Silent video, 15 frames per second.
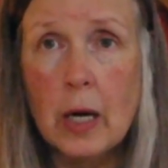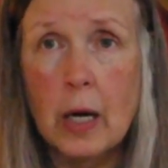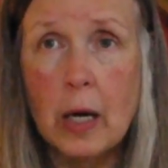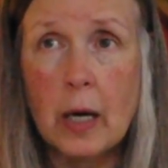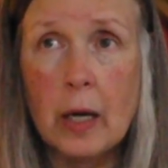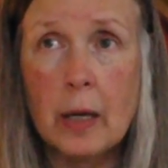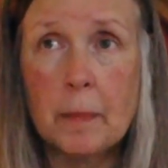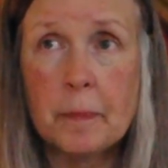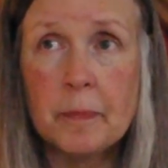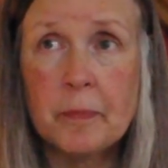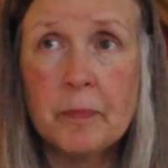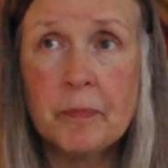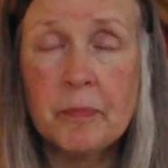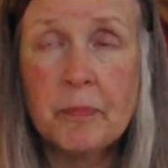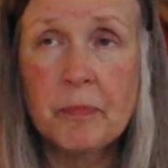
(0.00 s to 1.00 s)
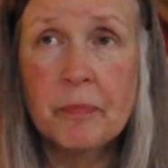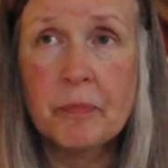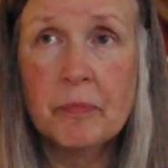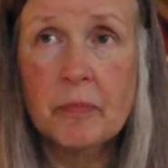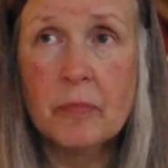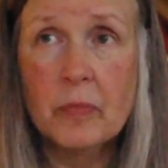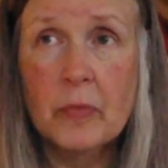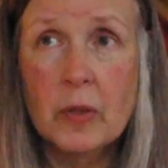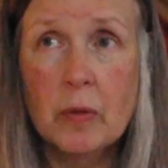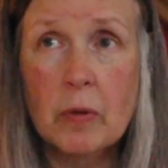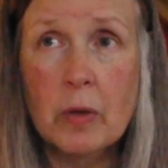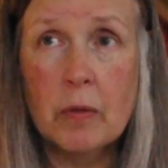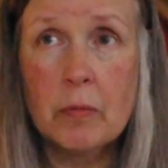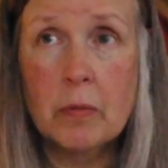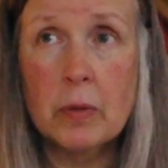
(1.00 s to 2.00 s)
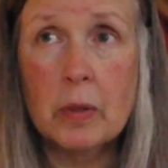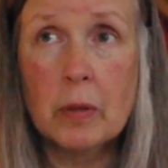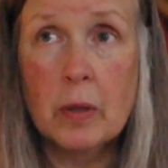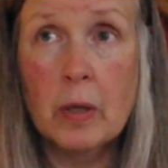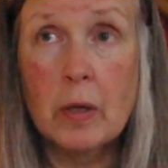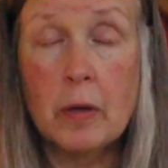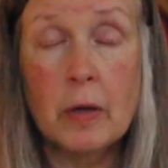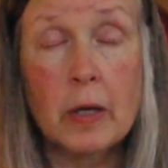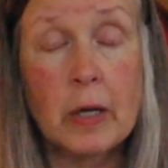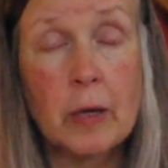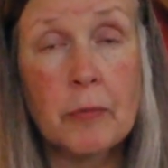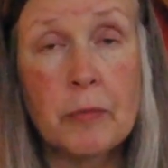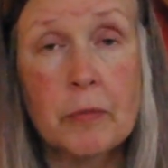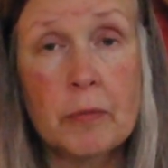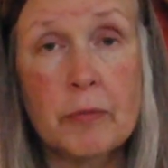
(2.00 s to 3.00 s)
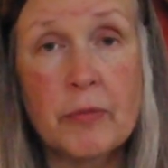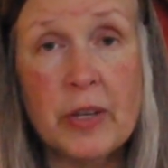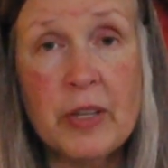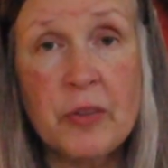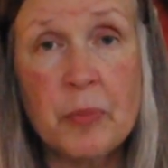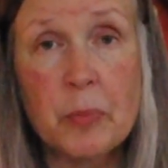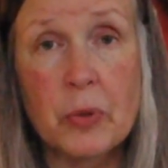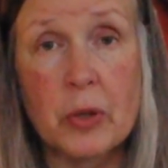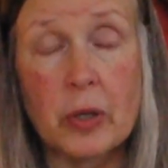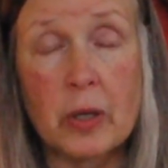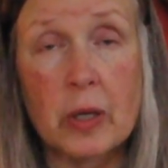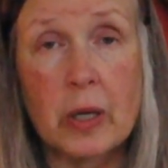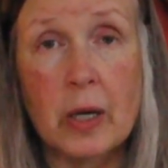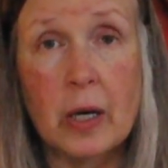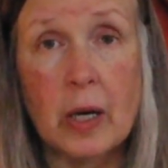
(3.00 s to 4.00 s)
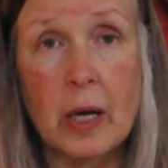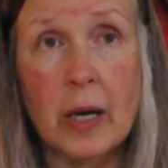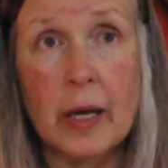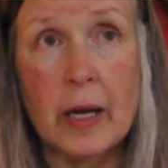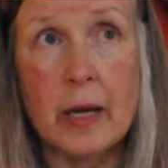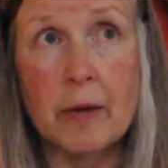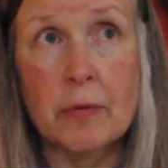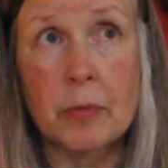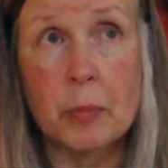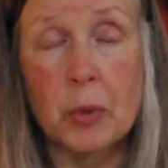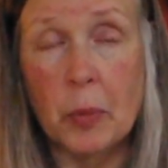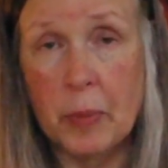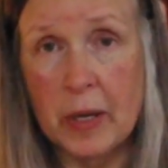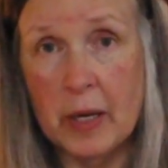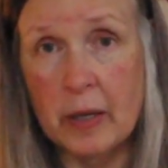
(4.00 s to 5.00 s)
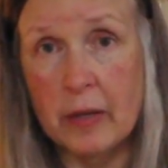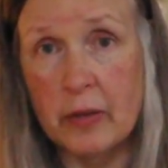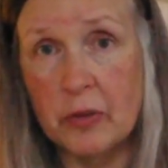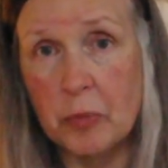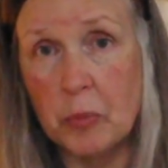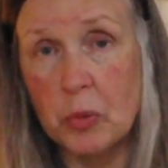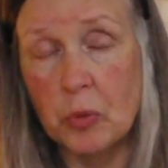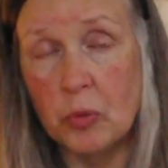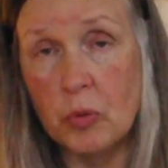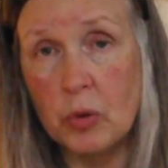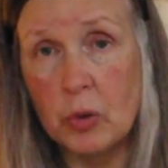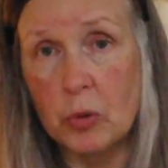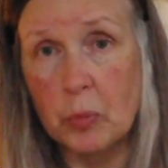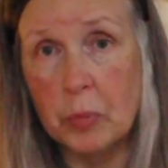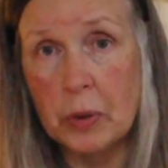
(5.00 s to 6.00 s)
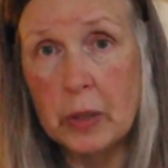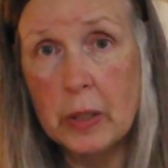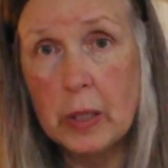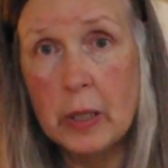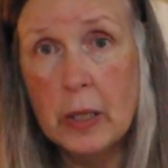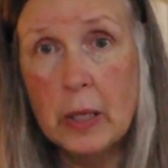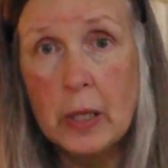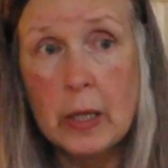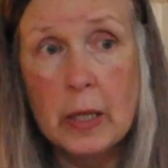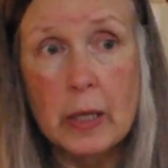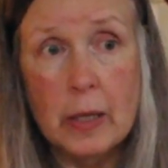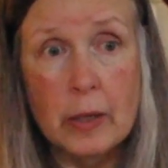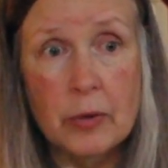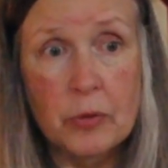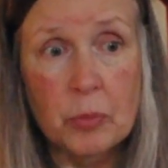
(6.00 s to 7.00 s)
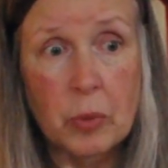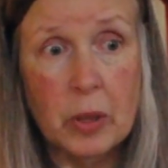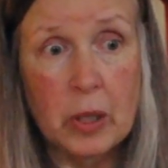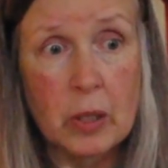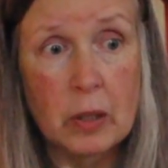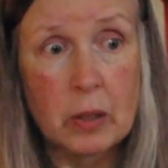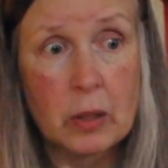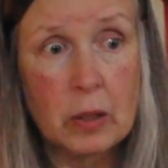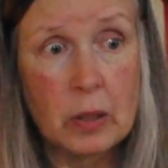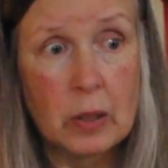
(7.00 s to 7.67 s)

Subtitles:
And on Facebook, I have a Propanicus Moon group as well.